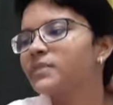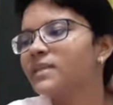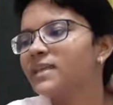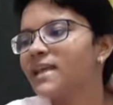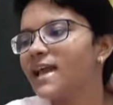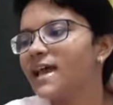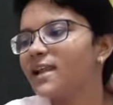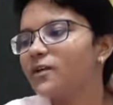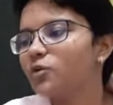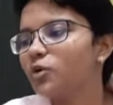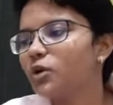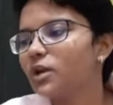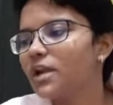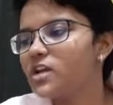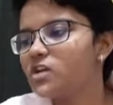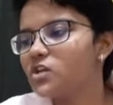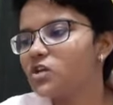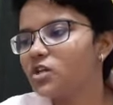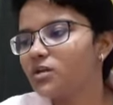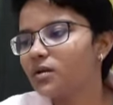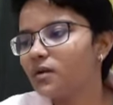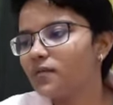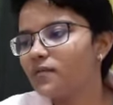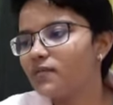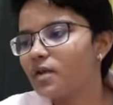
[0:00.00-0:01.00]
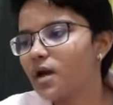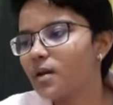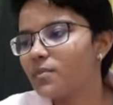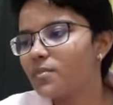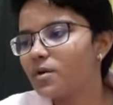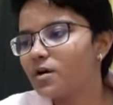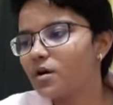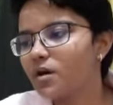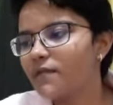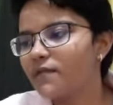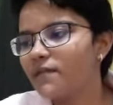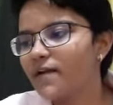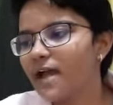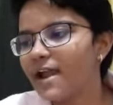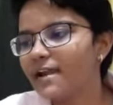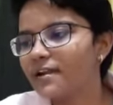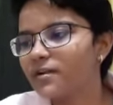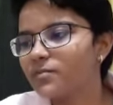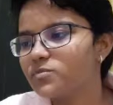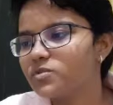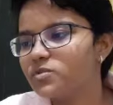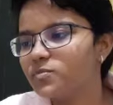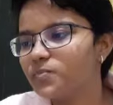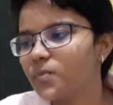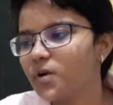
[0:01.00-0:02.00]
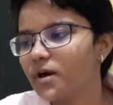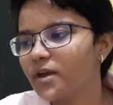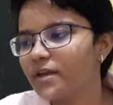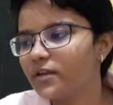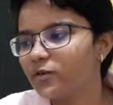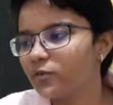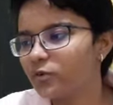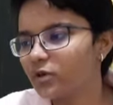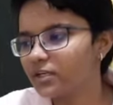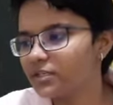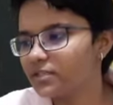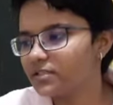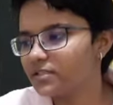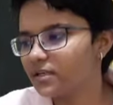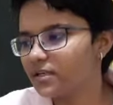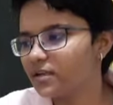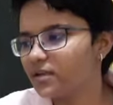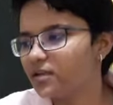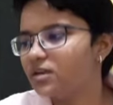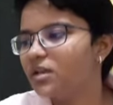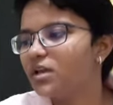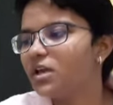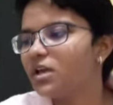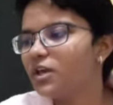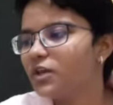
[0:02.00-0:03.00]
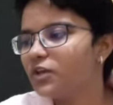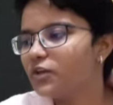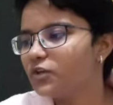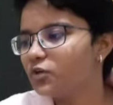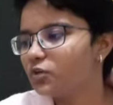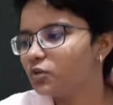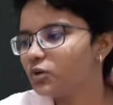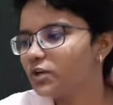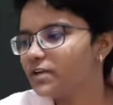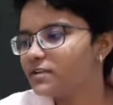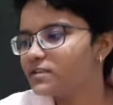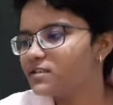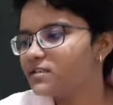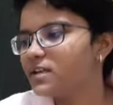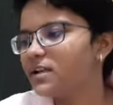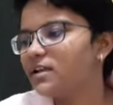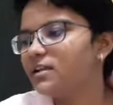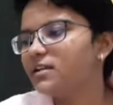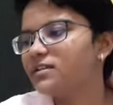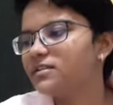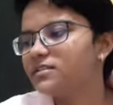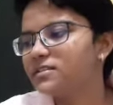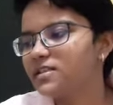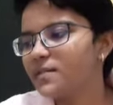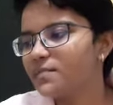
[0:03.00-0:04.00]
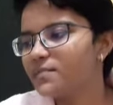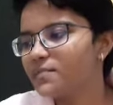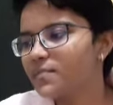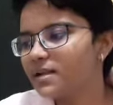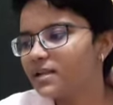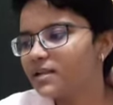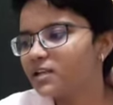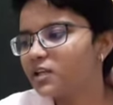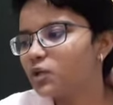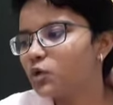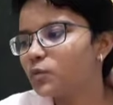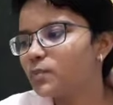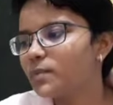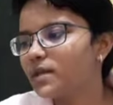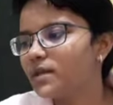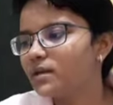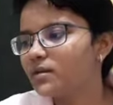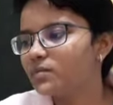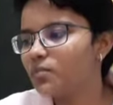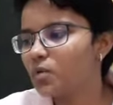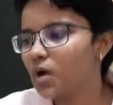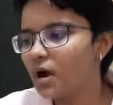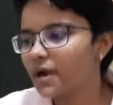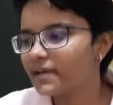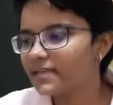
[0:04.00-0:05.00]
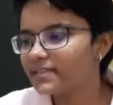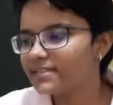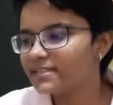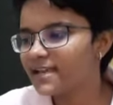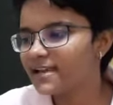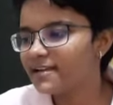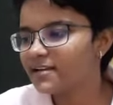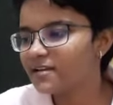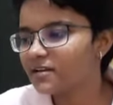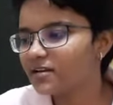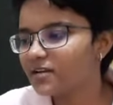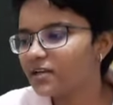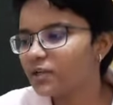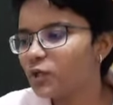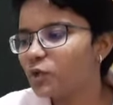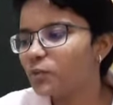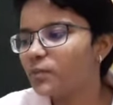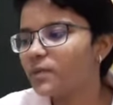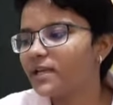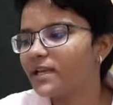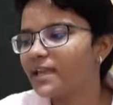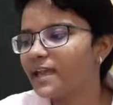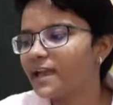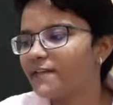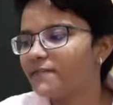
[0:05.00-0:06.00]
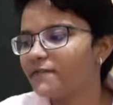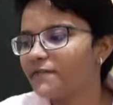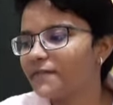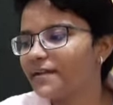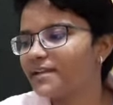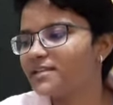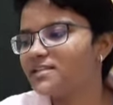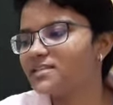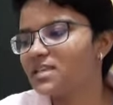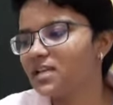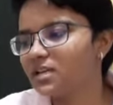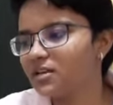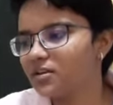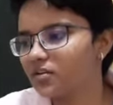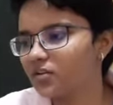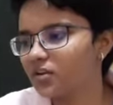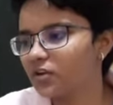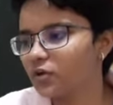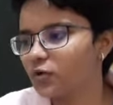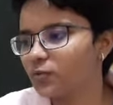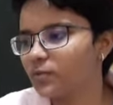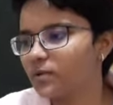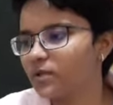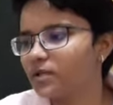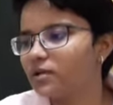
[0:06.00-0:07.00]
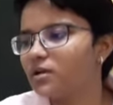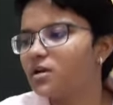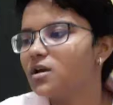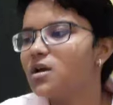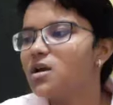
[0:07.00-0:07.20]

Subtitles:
Calculation of number of atoms per unit cell. Unit cell, simple cubic, body center cubic and face center cubic.